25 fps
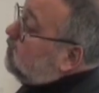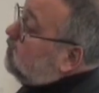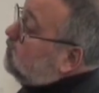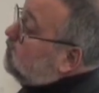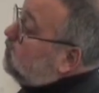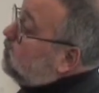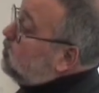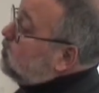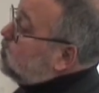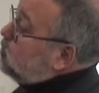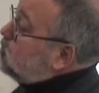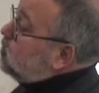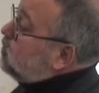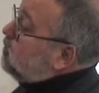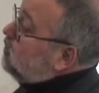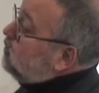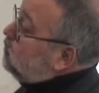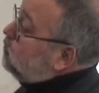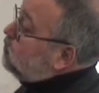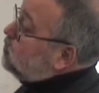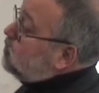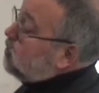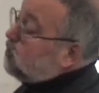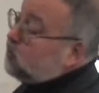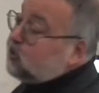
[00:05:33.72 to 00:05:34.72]
Dawson in
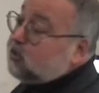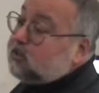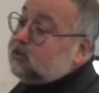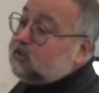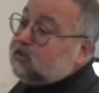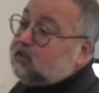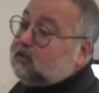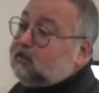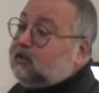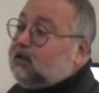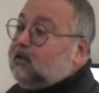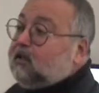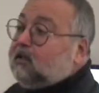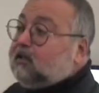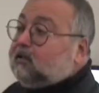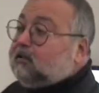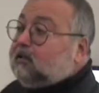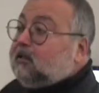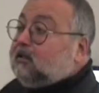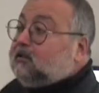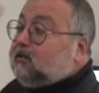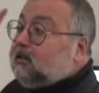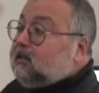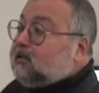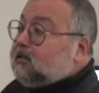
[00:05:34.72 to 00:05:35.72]
2013, and
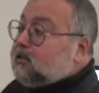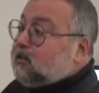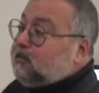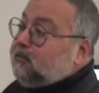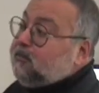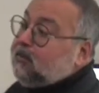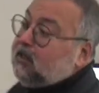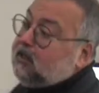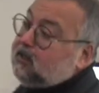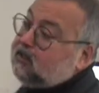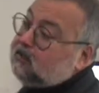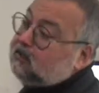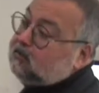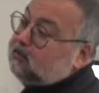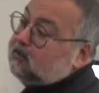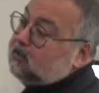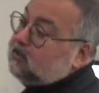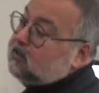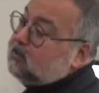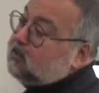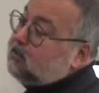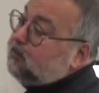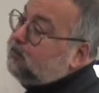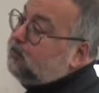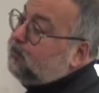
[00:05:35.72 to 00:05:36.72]
that's a very
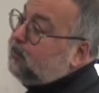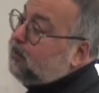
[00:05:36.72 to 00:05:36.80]
interesting